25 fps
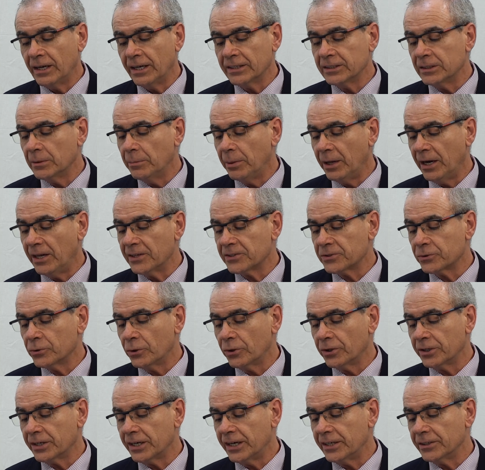like the balance
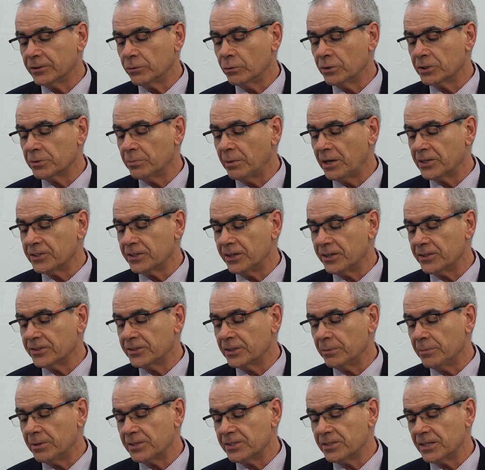scorecard, which
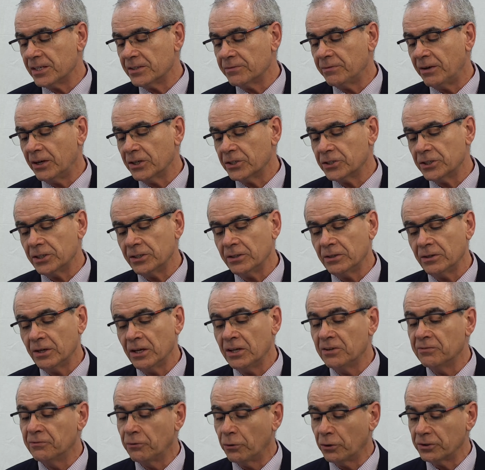measures the business function
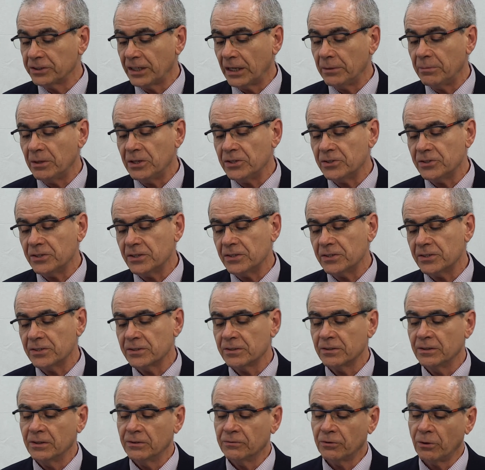in 4
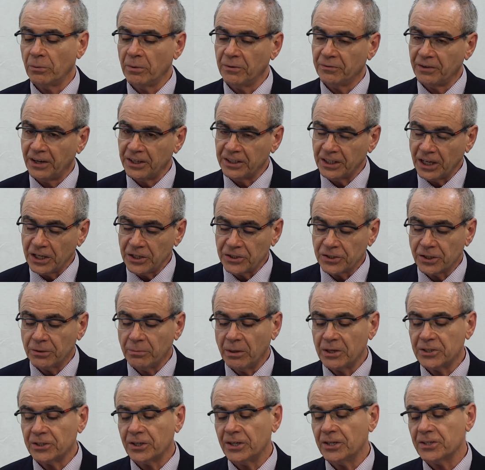dimensions, from a
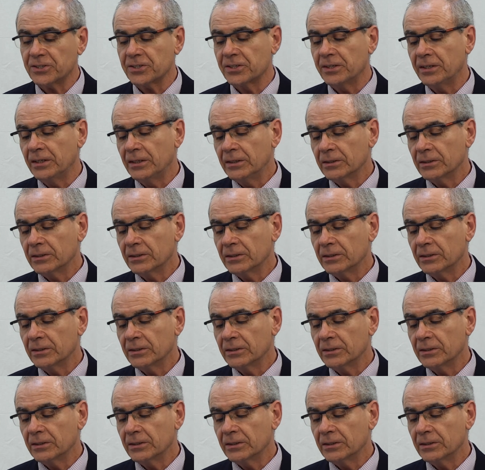financial measures,